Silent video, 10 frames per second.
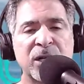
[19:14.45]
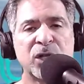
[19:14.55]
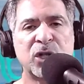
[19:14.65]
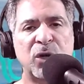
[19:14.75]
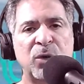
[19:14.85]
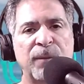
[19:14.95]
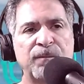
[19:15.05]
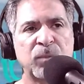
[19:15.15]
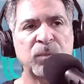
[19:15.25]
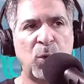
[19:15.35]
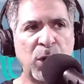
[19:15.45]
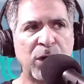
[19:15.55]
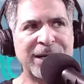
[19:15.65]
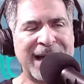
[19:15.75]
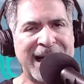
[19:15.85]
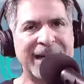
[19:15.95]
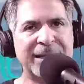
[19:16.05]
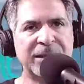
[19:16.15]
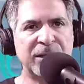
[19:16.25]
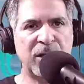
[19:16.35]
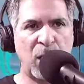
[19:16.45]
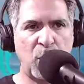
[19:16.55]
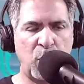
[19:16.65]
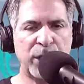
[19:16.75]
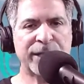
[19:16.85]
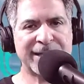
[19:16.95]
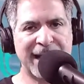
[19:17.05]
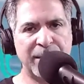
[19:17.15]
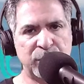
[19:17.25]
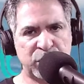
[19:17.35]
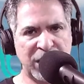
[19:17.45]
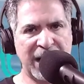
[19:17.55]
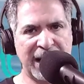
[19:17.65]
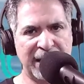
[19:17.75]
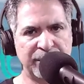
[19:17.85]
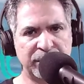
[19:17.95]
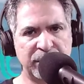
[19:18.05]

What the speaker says: So we're not a one-stop shop,